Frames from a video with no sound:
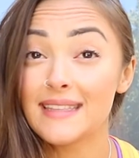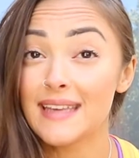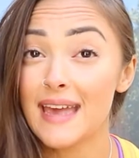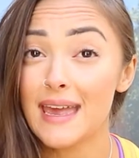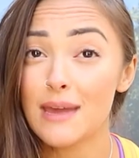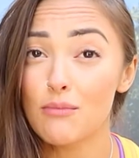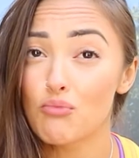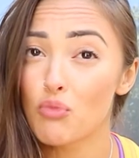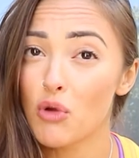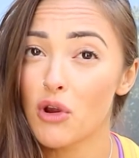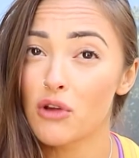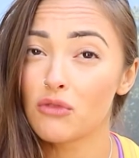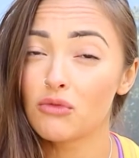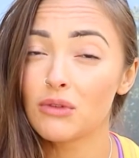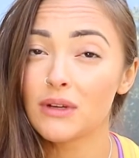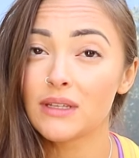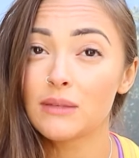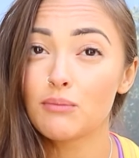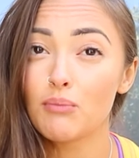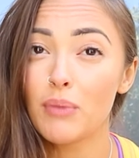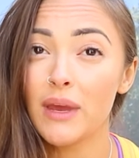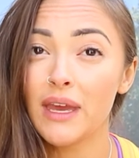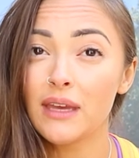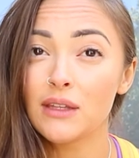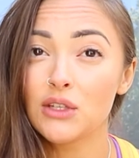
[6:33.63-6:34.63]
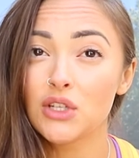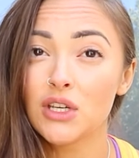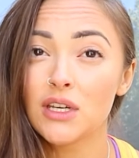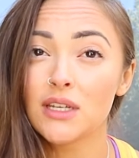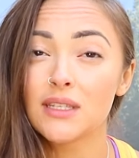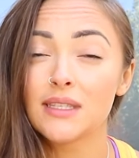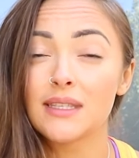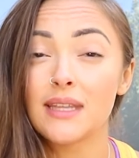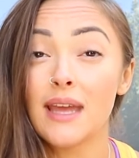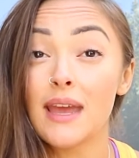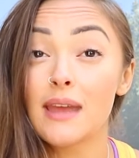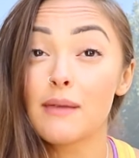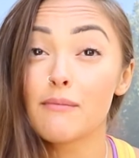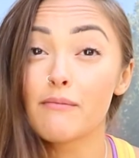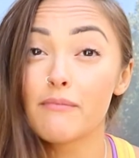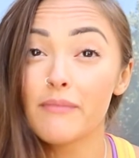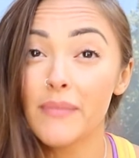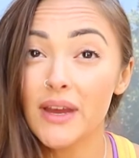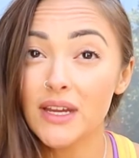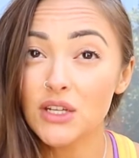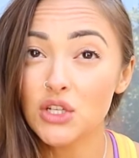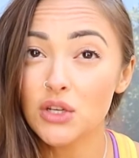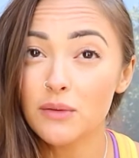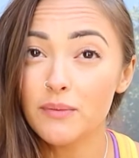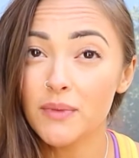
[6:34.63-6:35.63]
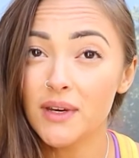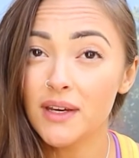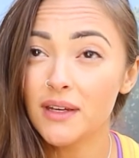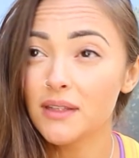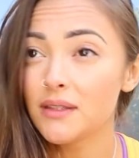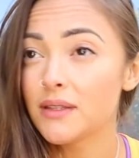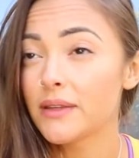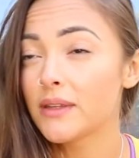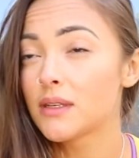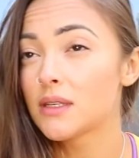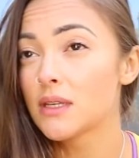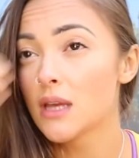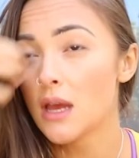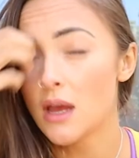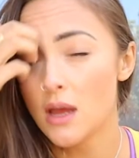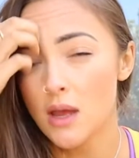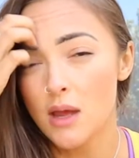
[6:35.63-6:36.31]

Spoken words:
take progress pictures, take measurements,